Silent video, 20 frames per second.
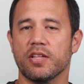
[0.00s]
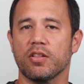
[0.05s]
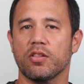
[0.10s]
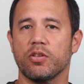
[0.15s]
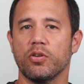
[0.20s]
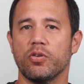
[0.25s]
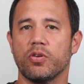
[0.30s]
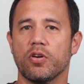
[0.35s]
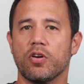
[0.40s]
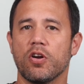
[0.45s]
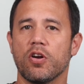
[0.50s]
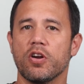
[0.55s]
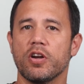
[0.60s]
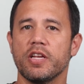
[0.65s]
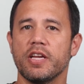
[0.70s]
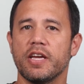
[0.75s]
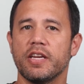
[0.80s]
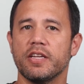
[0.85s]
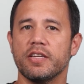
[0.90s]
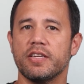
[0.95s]
include a
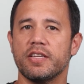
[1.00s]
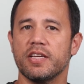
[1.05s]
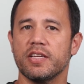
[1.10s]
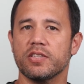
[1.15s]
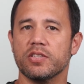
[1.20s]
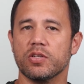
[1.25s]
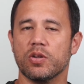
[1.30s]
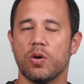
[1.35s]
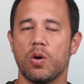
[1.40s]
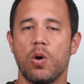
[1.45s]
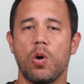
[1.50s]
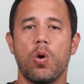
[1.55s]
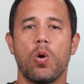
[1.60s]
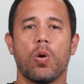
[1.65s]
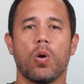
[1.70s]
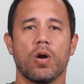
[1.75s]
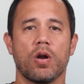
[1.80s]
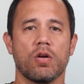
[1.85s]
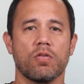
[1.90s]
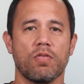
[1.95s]
herniated disc
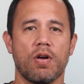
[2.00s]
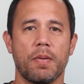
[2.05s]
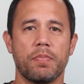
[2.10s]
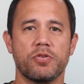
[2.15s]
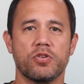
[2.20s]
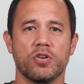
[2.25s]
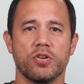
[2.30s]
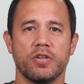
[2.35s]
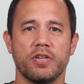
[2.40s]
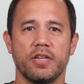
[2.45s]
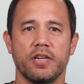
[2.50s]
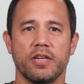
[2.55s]
or a ruptured